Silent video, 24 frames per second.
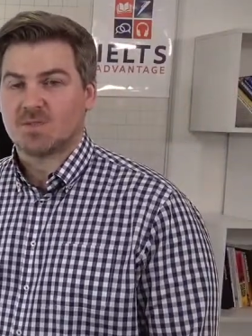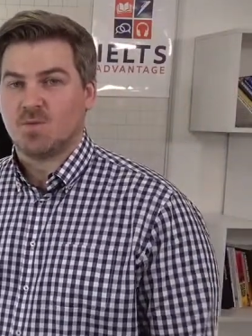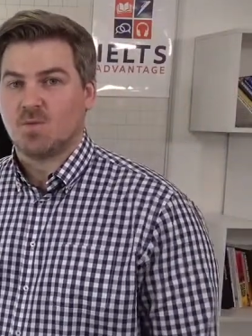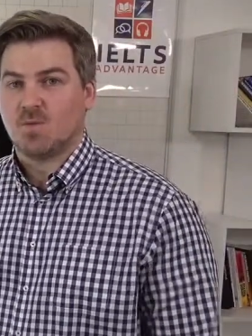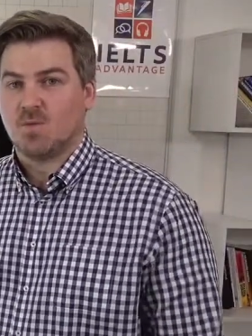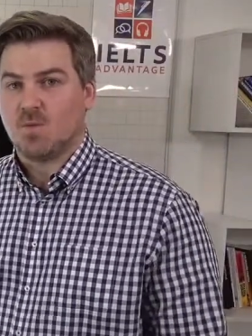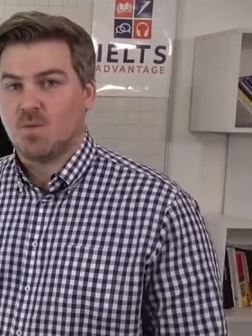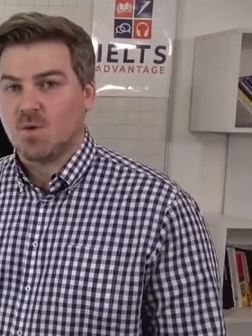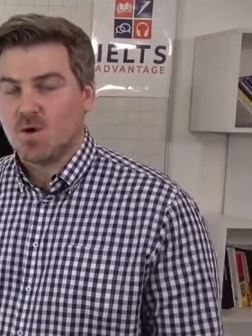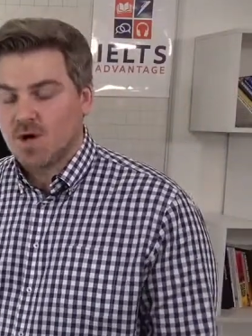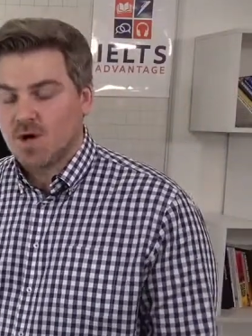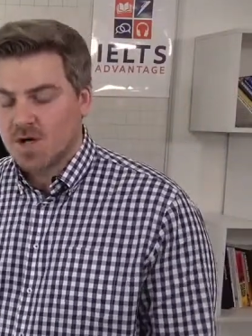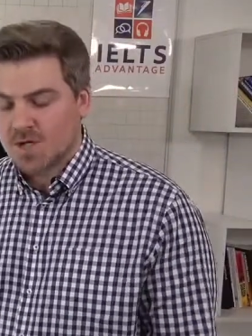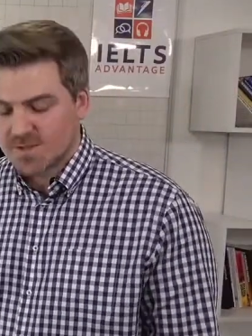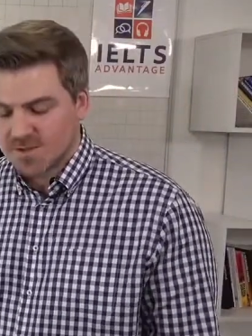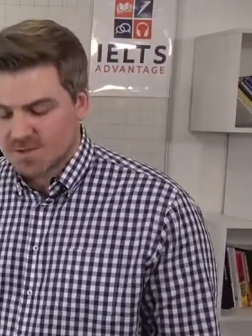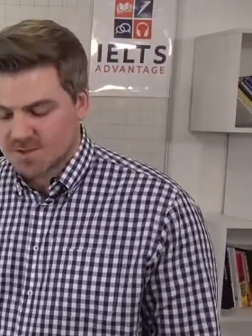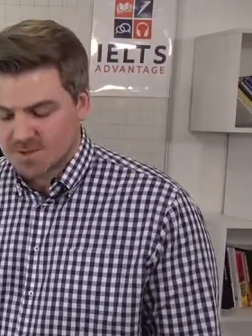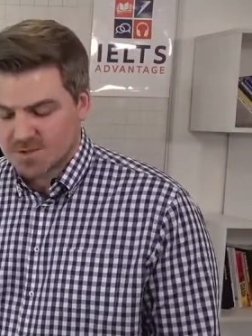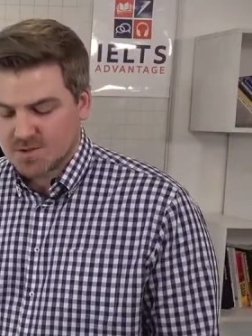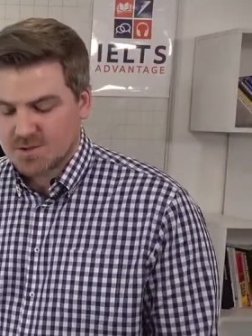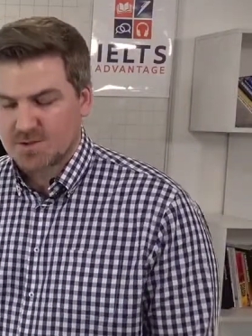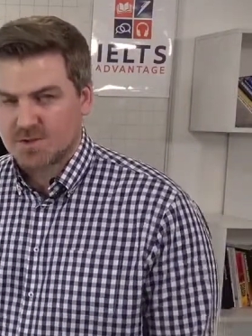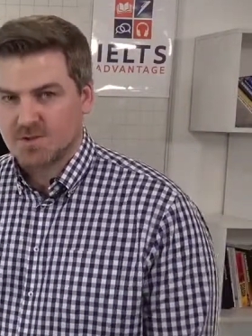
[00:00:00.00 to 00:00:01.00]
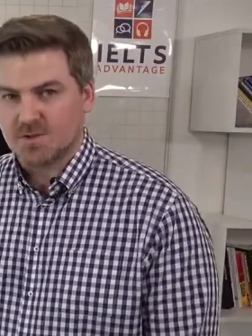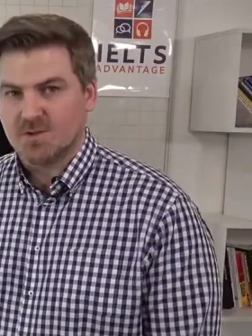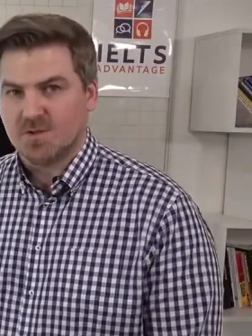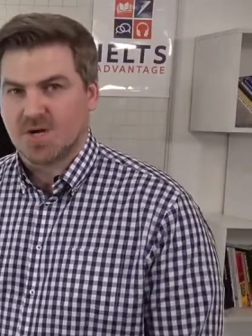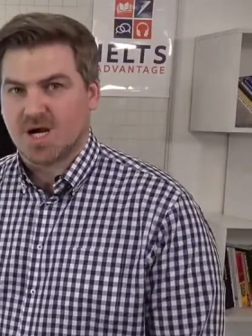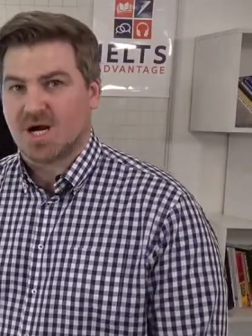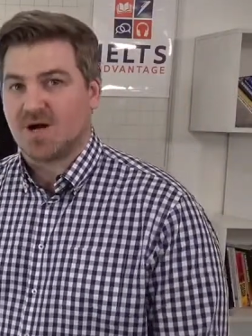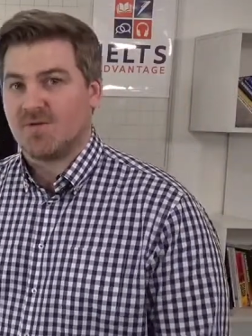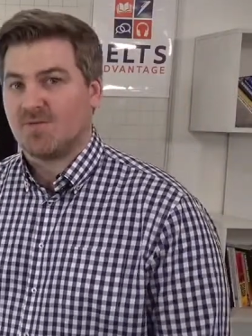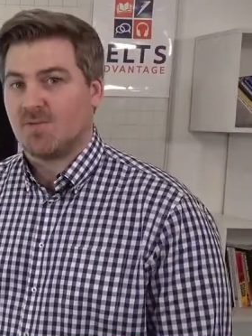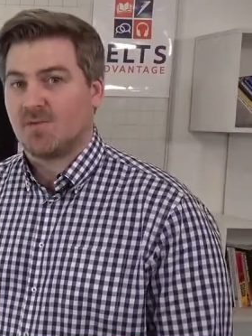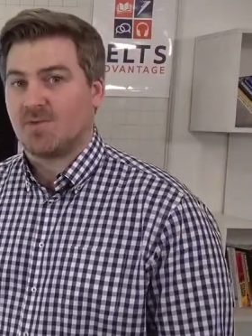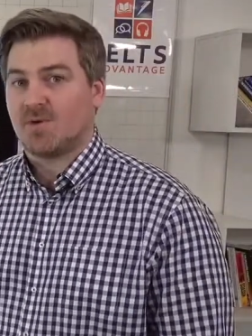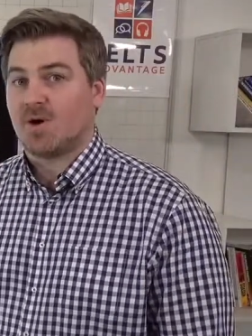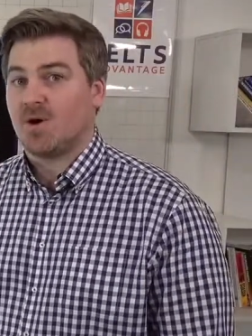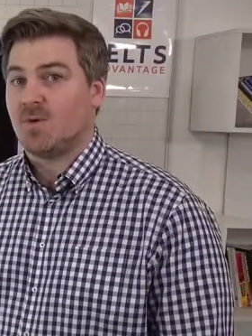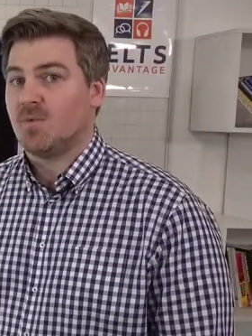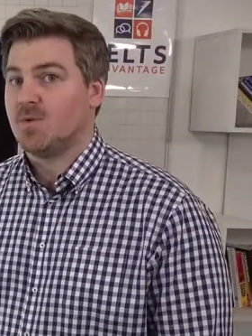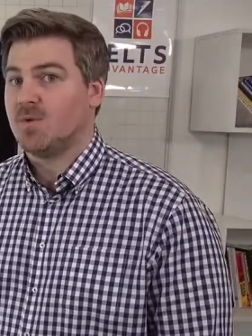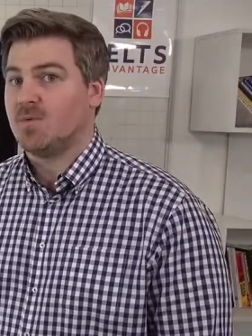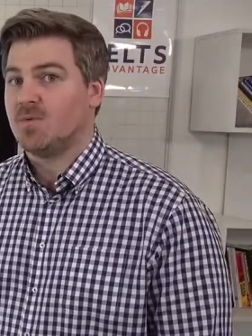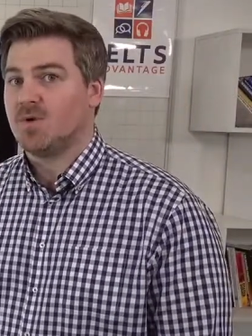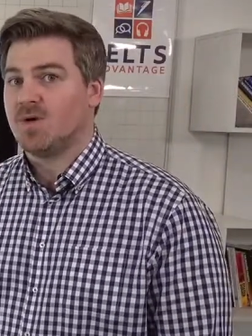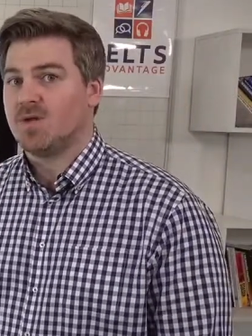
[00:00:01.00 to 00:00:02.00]
What do you have a
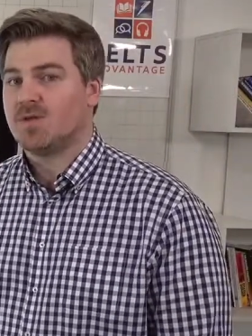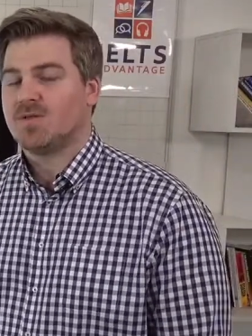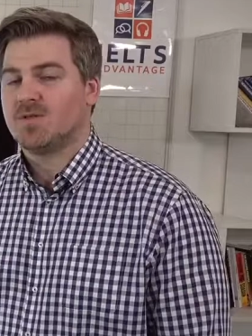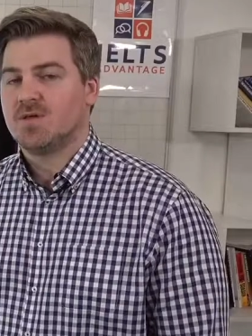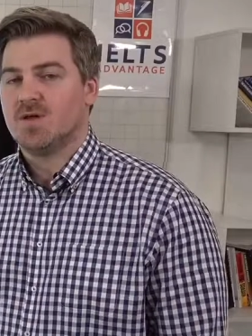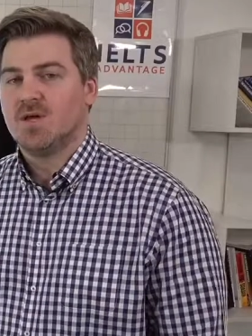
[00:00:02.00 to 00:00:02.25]
problem with?